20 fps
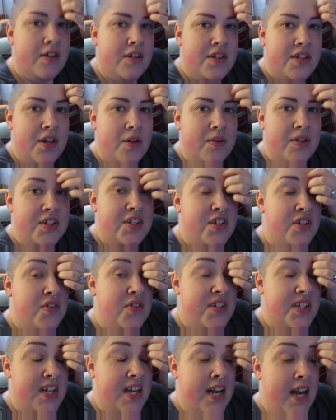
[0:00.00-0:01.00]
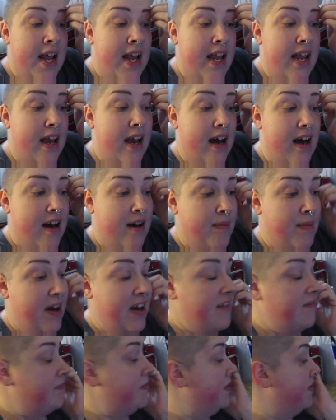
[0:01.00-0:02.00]
So it's Tuesday night. Um,
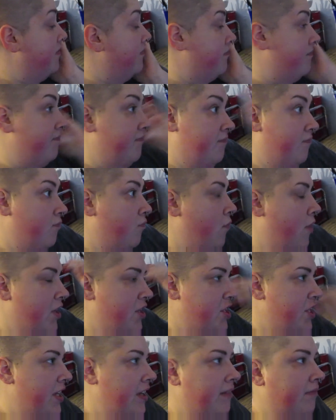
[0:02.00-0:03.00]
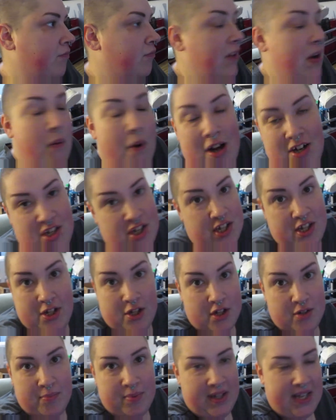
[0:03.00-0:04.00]
I've been watching, rewatching The
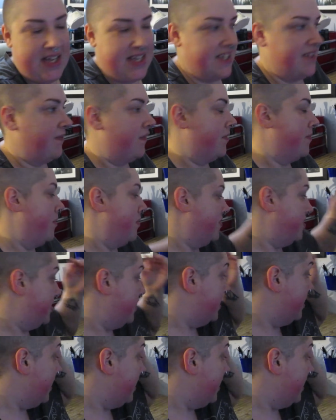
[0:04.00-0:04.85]
Good Place for most of